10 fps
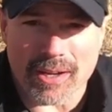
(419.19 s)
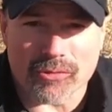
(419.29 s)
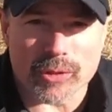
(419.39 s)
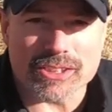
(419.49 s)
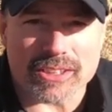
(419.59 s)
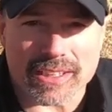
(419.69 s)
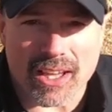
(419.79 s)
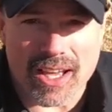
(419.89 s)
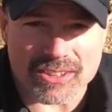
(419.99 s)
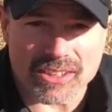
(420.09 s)
I've recently
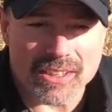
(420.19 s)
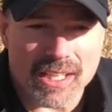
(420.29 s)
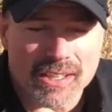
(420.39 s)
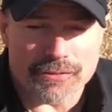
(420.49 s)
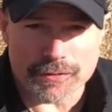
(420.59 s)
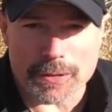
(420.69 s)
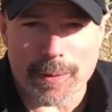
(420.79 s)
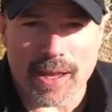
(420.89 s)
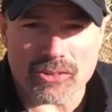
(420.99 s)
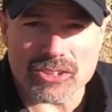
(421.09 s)
lost 50
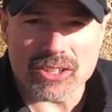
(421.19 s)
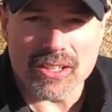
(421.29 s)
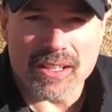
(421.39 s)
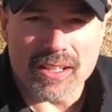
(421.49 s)
pounds